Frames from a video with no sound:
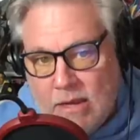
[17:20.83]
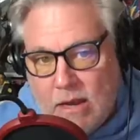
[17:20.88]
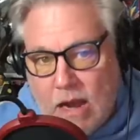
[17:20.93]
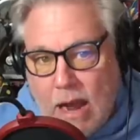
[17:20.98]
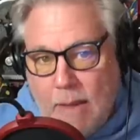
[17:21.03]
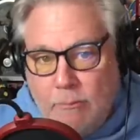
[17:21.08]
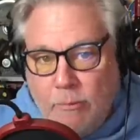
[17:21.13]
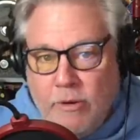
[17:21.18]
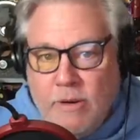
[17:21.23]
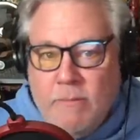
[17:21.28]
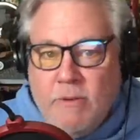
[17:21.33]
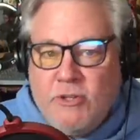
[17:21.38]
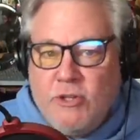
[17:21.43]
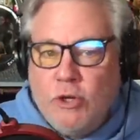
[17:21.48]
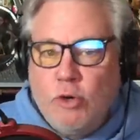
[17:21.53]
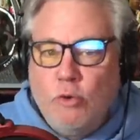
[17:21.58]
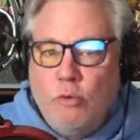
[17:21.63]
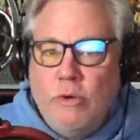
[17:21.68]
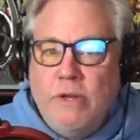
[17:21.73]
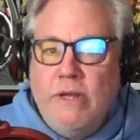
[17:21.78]
I pretty much
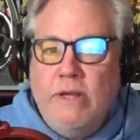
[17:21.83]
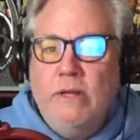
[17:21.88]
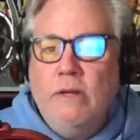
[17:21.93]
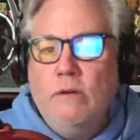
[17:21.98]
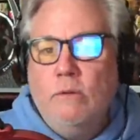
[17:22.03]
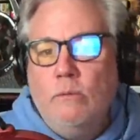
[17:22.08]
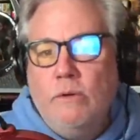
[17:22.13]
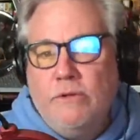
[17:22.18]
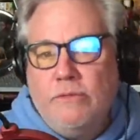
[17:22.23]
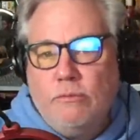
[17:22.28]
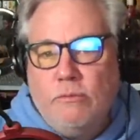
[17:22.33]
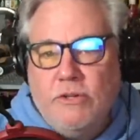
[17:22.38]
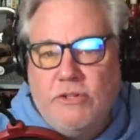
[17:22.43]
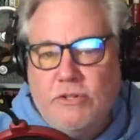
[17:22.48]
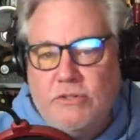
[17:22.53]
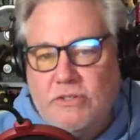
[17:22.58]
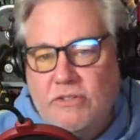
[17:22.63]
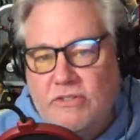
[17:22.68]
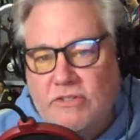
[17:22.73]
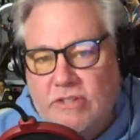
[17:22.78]
agree with
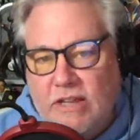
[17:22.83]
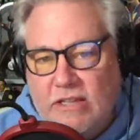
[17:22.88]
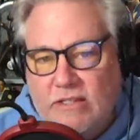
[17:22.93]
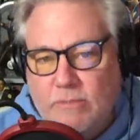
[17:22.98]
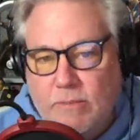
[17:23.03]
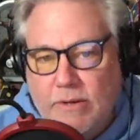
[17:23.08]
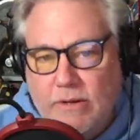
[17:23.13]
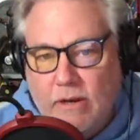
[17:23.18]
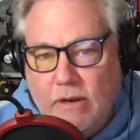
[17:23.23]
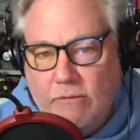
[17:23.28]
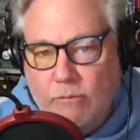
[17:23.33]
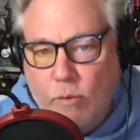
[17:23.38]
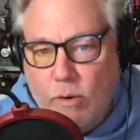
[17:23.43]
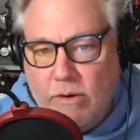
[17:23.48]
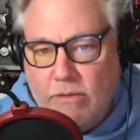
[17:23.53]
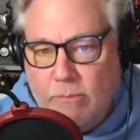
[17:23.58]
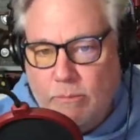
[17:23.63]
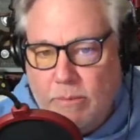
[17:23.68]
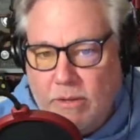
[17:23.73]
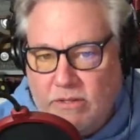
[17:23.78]
Richard's assessment of
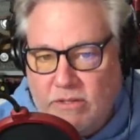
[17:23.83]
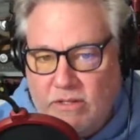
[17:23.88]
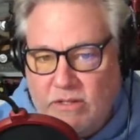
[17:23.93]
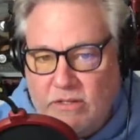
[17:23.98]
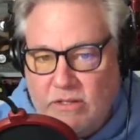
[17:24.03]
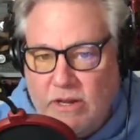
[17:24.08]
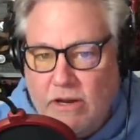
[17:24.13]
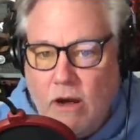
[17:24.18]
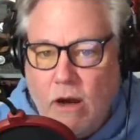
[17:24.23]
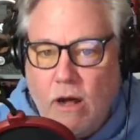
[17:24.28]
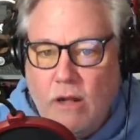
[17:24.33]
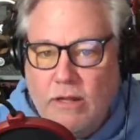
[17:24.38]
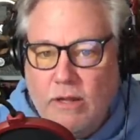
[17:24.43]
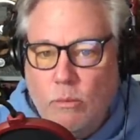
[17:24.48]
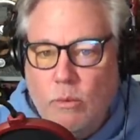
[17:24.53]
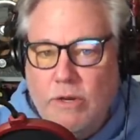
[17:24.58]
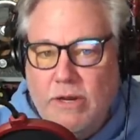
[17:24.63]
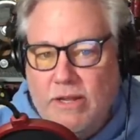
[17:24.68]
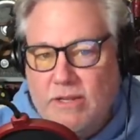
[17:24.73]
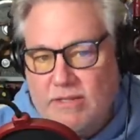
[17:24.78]
where the business in
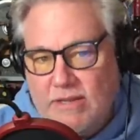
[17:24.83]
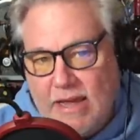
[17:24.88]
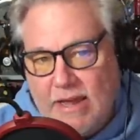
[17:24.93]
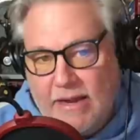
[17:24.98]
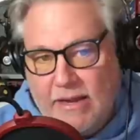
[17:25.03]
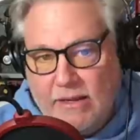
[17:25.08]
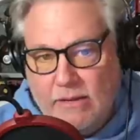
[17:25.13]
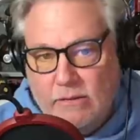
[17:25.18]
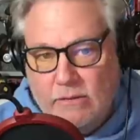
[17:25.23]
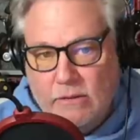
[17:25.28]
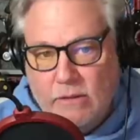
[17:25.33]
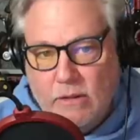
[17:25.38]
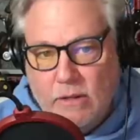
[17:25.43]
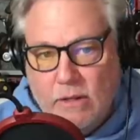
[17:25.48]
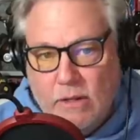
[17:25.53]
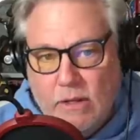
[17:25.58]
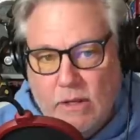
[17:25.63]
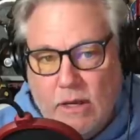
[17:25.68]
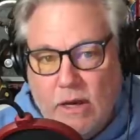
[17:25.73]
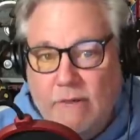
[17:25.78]
Hollywood is heading.
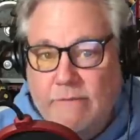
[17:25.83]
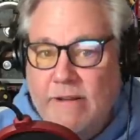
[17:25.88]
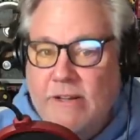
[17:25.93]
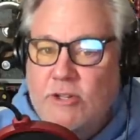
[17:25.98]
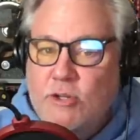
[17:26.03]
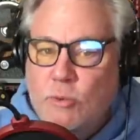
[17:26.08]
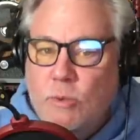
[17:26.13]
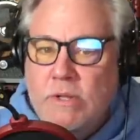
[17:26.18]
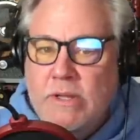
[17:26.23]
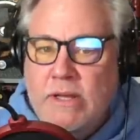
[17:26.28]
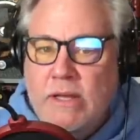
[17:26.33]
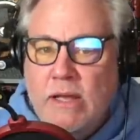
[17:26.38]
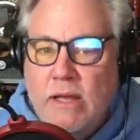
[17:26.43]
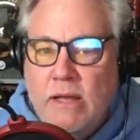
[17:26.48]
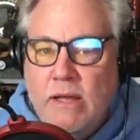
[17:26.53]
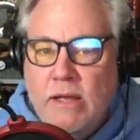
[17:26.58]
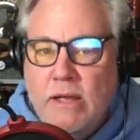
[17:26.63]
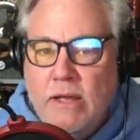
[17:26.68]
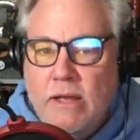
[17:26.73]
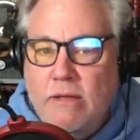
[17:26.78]
Eventually,
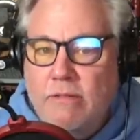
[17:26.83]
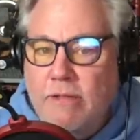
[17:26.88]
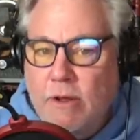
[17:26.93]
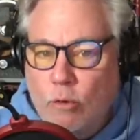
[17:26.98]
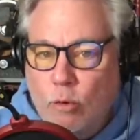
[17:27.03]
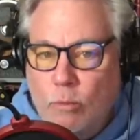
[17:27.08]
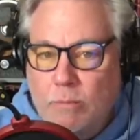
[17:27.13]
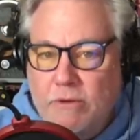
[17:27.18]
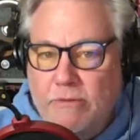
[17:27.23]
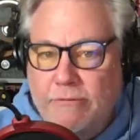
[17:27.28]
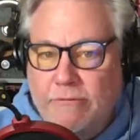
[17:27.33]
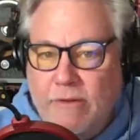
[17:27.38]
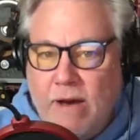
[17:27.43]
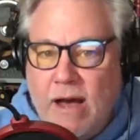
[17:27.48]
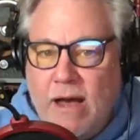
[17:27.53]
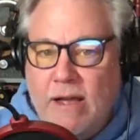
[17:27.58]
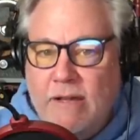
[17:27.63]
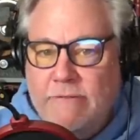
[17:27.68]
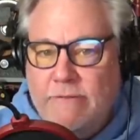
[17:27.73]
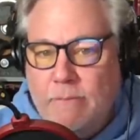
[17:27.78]
there will be
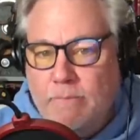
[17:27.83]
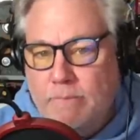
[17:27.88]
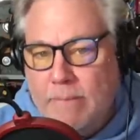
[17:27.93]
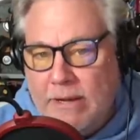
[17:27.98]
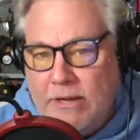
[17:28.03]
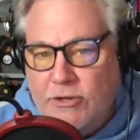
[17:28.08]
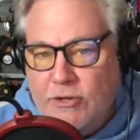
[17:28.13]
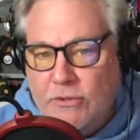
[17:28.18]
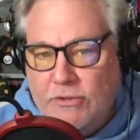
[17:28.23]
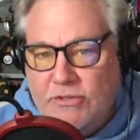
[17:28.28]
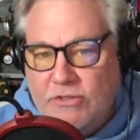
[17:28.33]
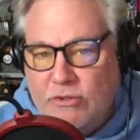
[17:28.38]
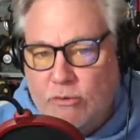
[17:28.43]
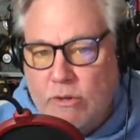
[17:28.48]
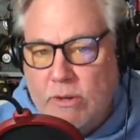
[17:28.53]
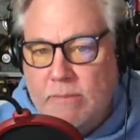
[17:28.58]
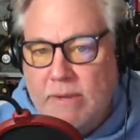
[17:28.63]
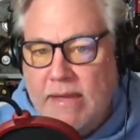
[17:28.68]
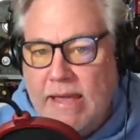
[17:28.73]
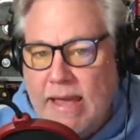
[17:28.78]
5 major
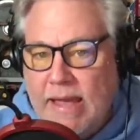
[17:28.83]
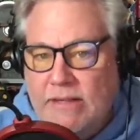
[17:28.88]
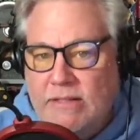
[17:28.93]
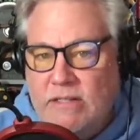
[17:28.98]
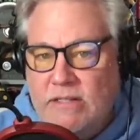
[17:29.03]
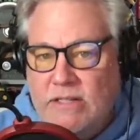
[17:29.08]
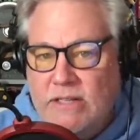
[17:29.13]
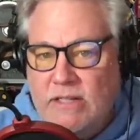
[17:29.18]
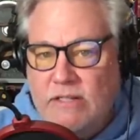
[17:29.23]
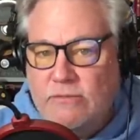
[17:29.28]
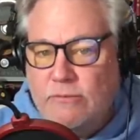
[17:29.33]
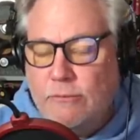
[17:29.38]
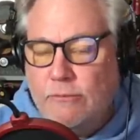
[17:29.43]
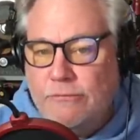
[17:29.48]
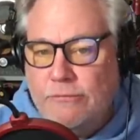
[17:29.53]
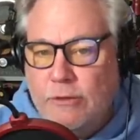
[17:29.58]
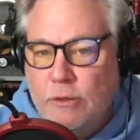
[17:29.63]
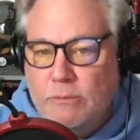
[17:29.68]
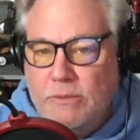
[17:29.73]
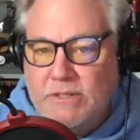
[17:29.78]
streaming entities for
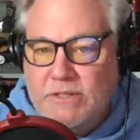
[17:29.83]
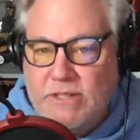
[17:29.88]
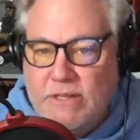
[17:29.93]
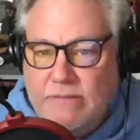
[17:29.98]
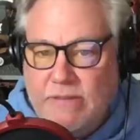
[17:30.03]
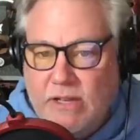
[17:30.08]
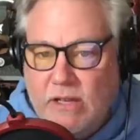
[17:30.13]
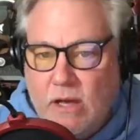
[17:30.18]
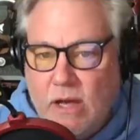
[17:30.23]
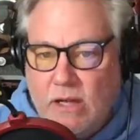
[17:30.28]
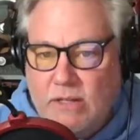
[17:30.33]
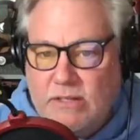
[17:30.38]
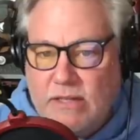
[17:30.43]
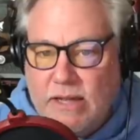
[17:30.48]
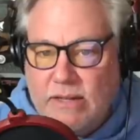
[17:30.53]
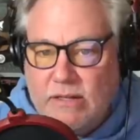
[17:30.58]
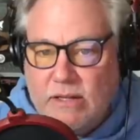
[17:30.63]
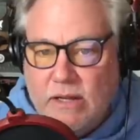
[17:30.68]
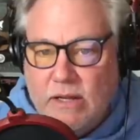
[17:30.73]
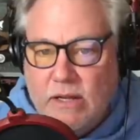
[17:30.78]
film and TV
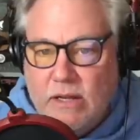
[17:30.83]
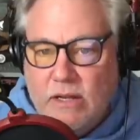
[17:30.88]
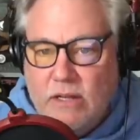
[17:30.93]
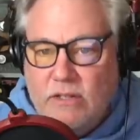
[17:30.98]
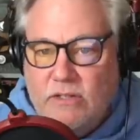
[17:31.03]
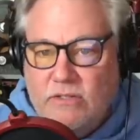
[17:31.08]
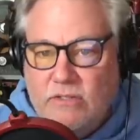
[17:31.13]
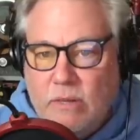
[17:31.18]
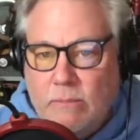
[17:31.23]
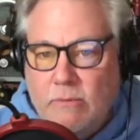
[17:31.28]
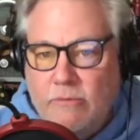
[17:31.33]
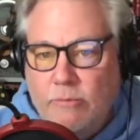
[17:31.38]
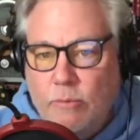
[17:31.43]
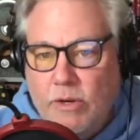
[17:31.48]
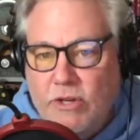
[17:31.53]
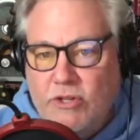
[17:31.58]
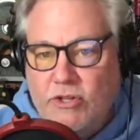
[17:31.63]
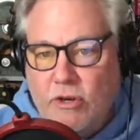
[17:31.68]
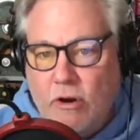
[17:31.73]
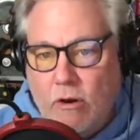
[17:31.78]
content, some of
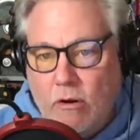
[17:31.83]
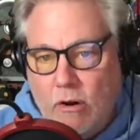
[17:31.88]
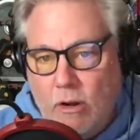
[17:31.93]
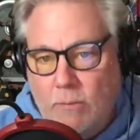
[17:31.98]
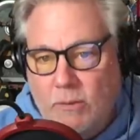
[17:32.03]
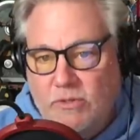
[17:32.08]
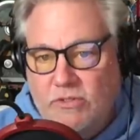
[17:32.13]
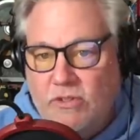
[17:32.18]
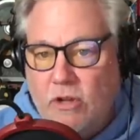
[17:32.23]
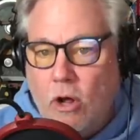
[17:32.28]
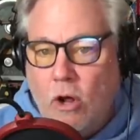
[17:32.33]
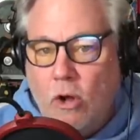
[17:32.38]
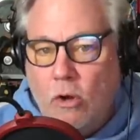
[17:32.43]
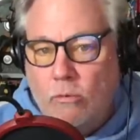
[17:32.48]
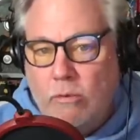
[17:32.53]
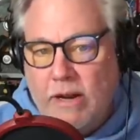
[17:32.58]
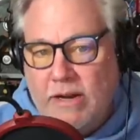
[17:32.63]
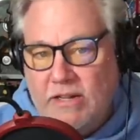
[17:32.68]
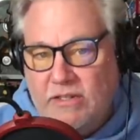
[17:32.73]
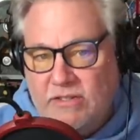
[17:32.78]
which are almost
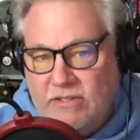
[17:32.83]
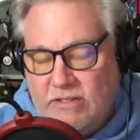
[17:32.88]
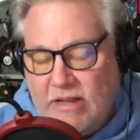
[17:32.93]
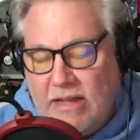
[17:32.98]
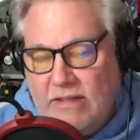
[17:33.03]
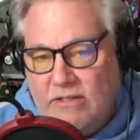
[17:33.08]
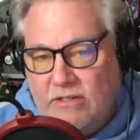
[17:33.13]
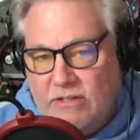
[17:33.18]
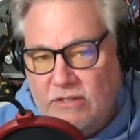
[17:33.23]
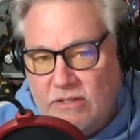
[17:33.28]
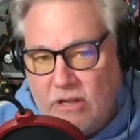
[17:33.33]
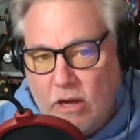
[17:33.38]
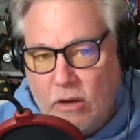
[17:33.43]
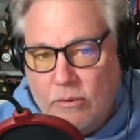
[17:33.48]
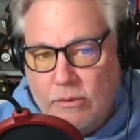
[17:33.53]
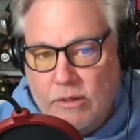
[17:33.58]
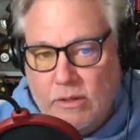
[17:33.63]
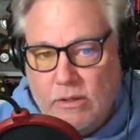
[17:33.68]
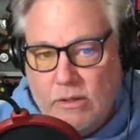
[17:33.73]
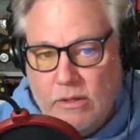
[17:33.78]
already set in
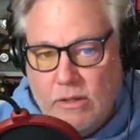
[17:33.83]
stone.